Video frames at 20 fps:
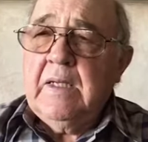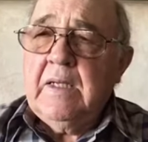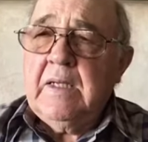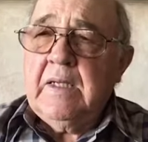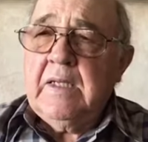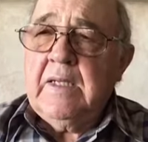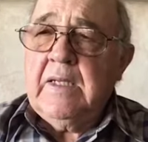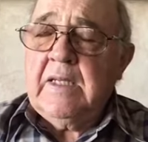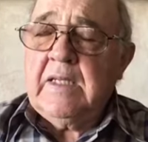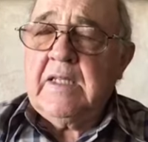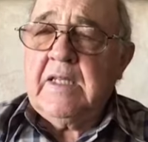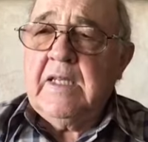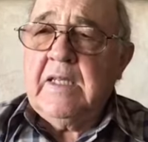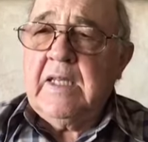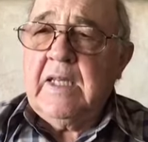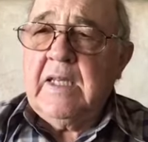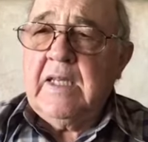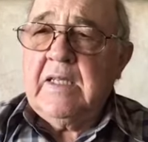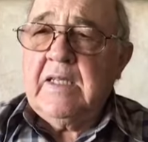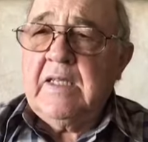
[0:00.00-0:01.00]
testing,
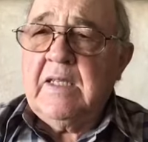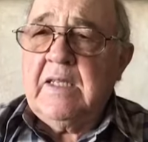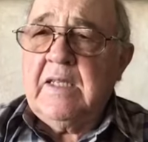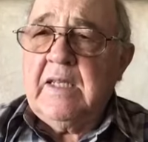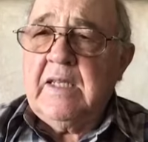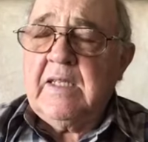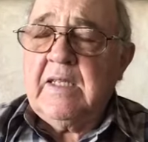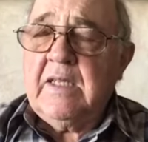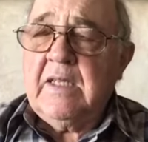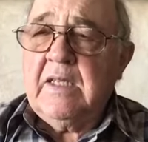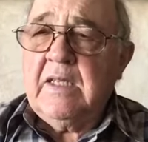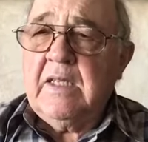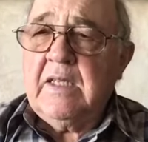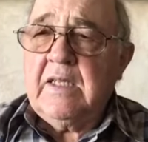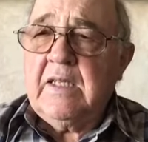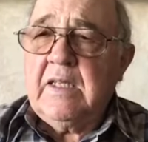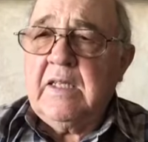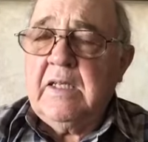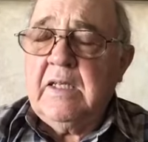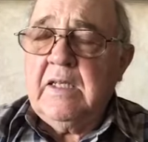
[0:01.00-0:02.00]
that is the testing that
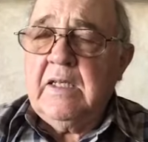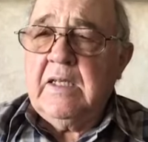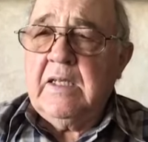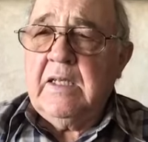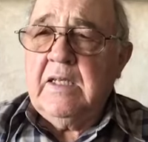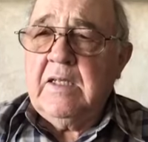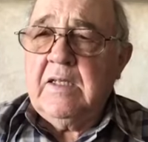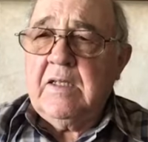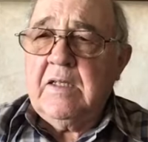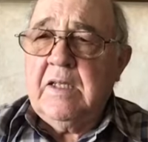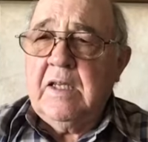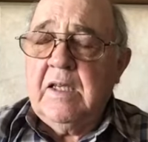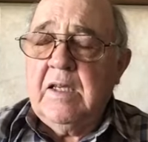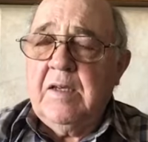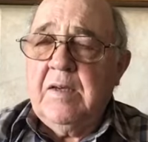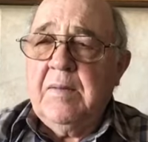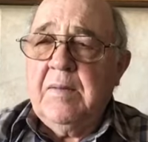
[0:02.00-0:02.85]
is done